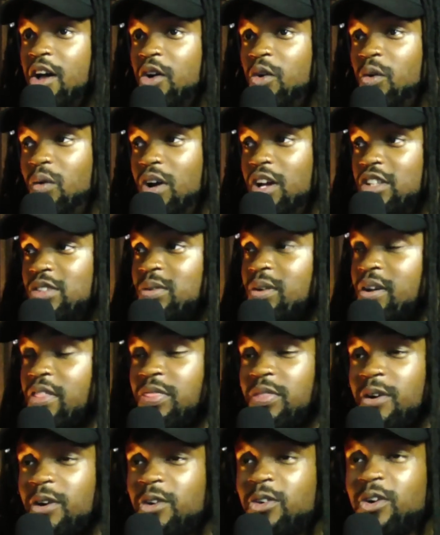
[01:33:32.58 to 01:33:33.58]
We just want to
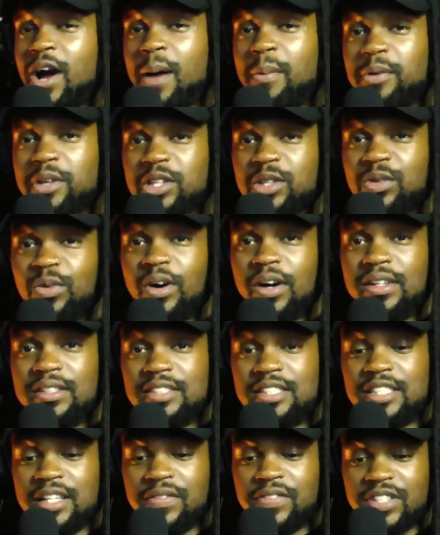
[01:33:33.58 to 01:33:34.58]
throw crap at the wall and
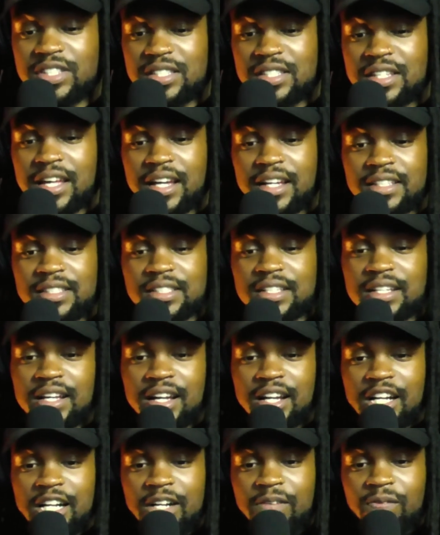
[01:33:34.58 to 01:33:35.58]
see if it sticks.
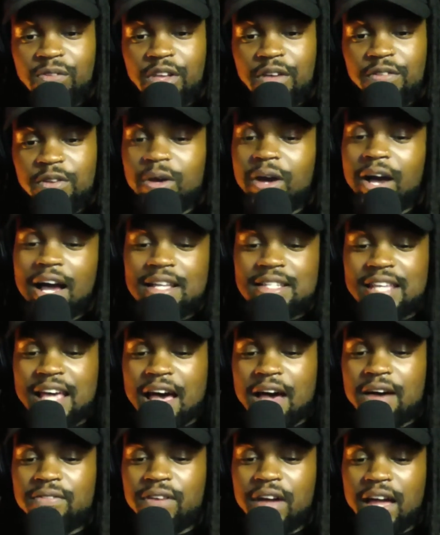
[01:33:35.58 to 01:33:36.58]
If you guys
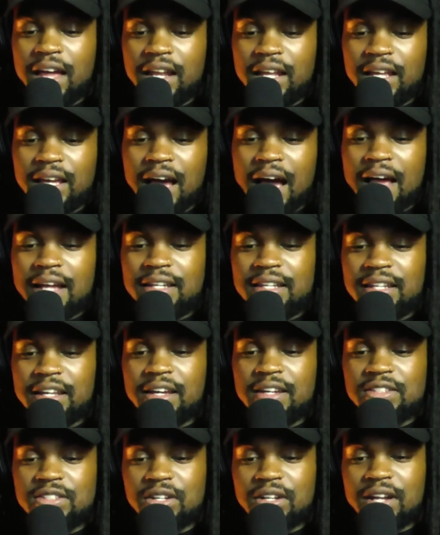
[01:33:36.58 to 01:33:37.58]
have any
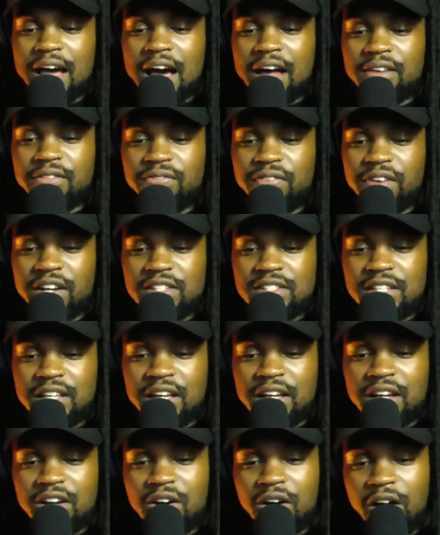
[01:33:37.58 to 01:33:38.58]
ideas on how to fix it,
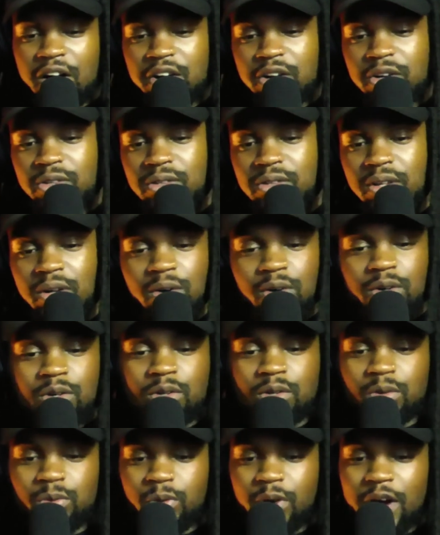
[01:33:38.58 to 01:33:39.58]
call your local
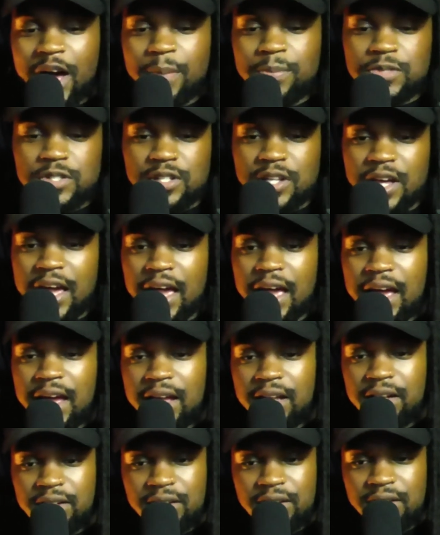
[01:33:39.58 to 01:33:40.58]
reps
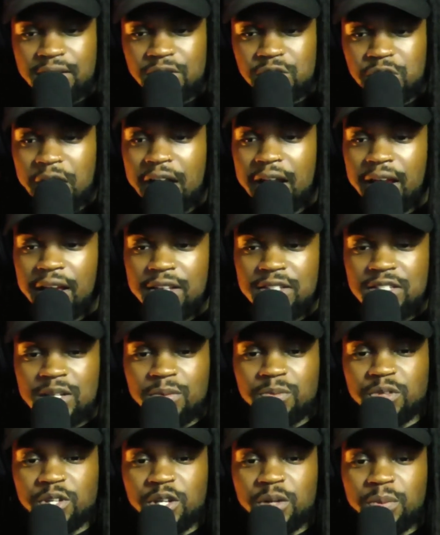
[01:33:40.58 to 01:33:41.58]
and try to get
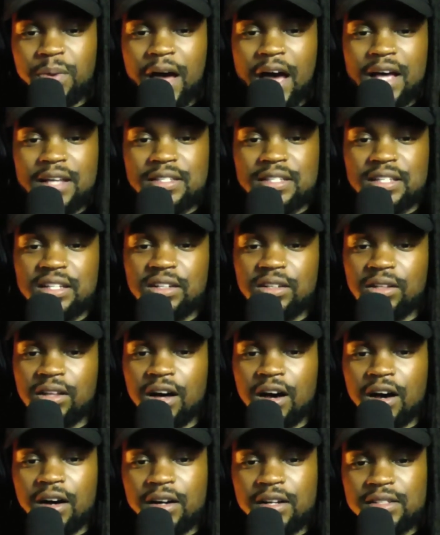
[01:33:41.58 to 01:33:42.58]
something passed into law,
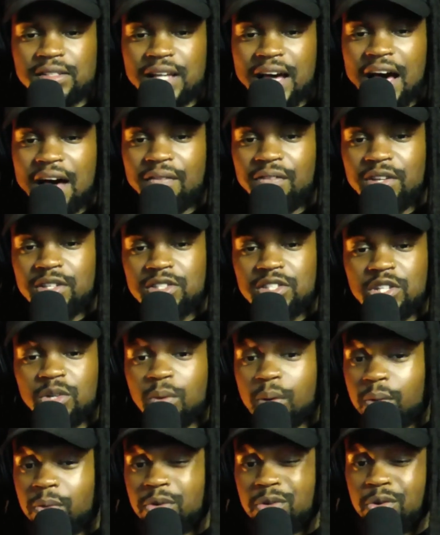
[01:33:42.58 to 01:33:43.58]
because obviously what
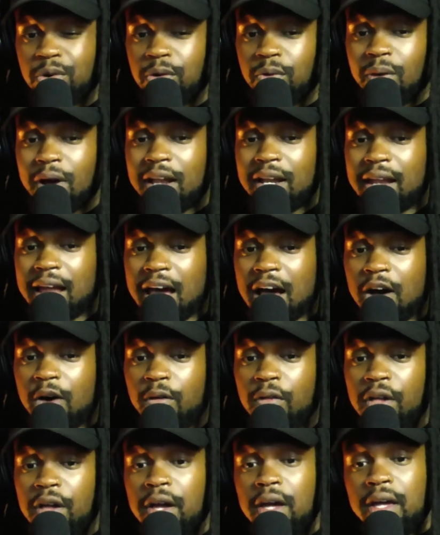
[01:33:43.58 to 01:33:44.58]
we're doing right now
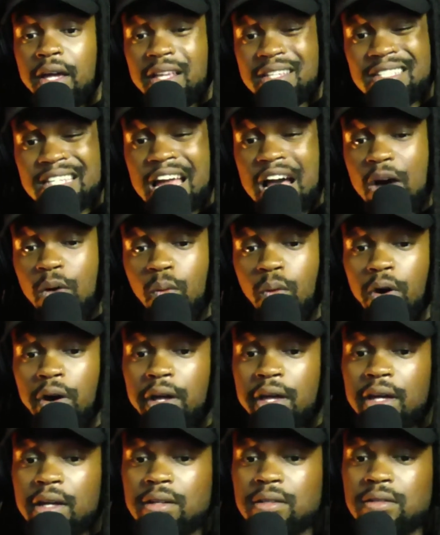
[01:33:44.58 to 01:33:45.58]
is not
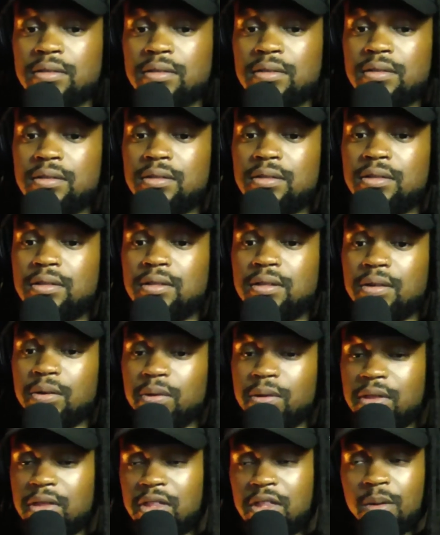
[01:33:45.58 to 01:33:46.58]
working to
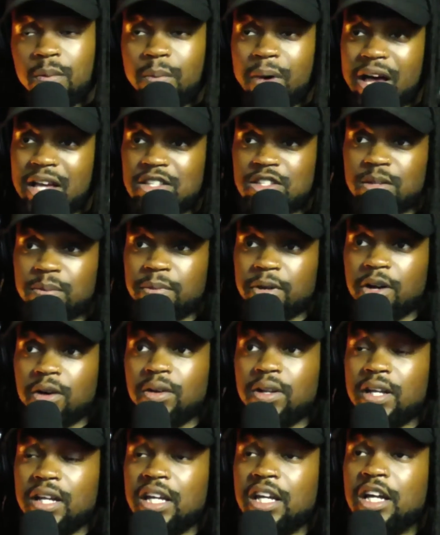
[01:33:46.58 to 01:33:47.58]
the best
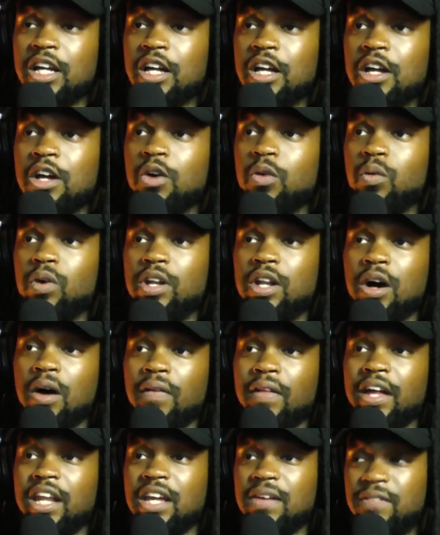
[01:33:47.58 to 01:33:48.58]
ability. We know that
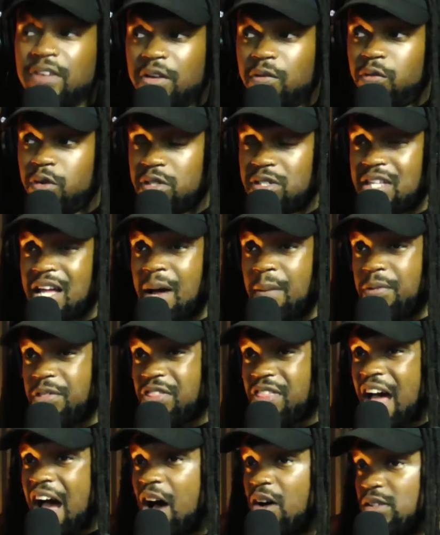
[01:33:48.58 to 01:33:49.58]
even if we stop
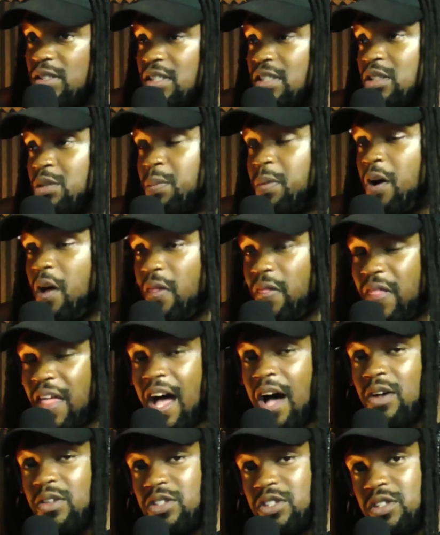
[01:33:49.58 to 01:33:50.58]
thousands upon
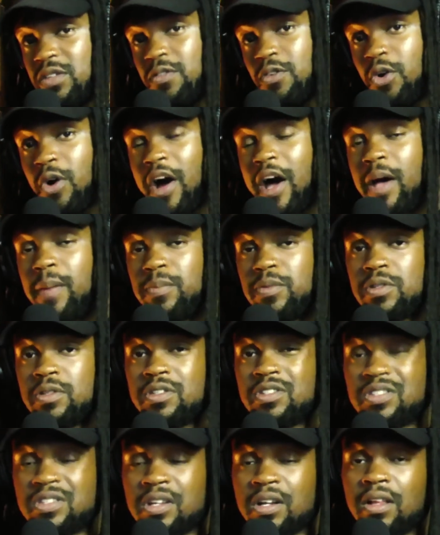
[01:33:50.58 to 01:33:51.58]
thousands of crimes,
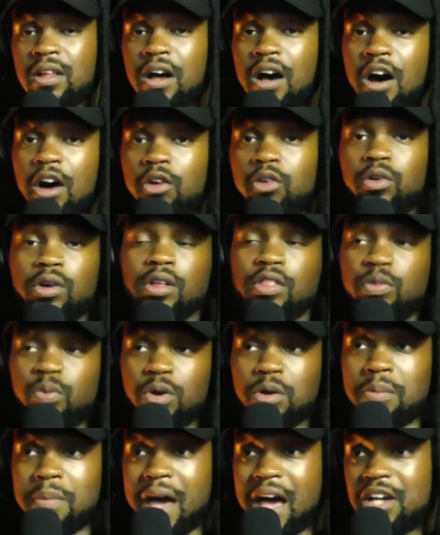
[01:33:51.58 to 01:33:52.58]
still 103
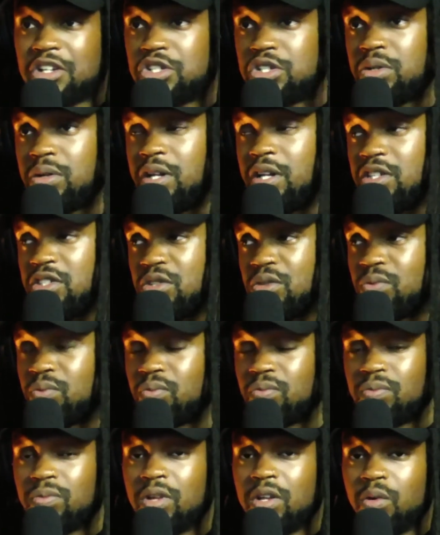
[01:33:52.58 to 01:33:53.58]
mass shootings in
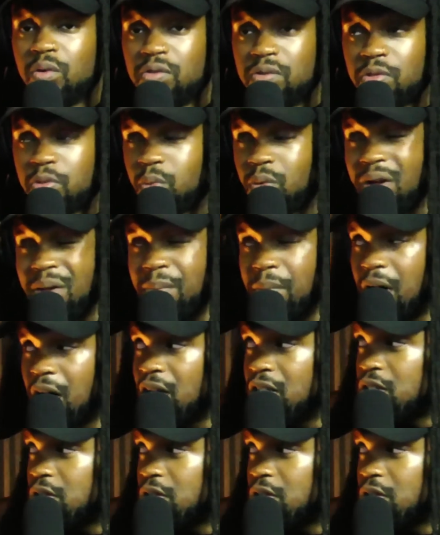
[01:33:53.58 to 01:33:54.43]
4 months